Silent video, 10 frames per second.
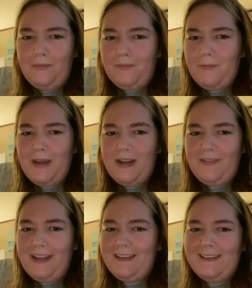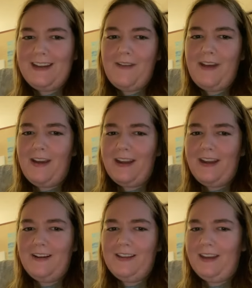benefits and stuff out
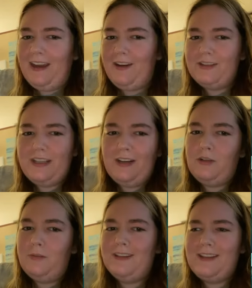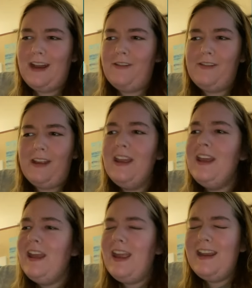here, the hair serums and stuff,
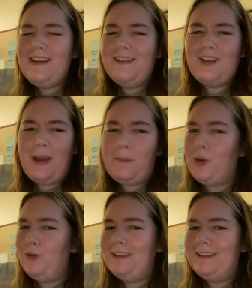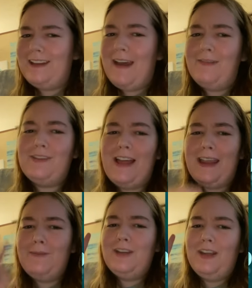and shampoos and stuff,
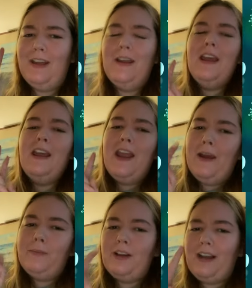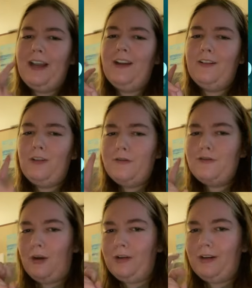claim to help your hair grow
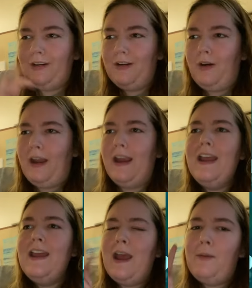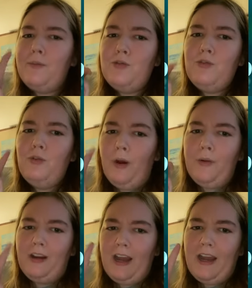stronger or help you grow
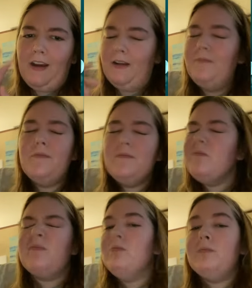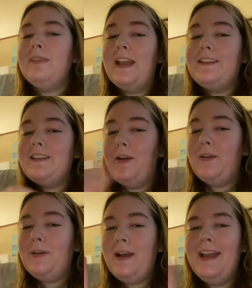your hair. That's
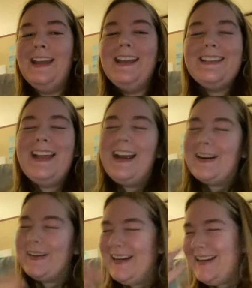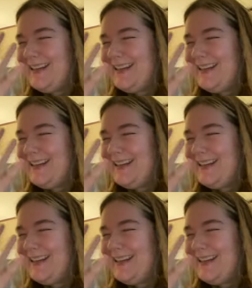total sorry,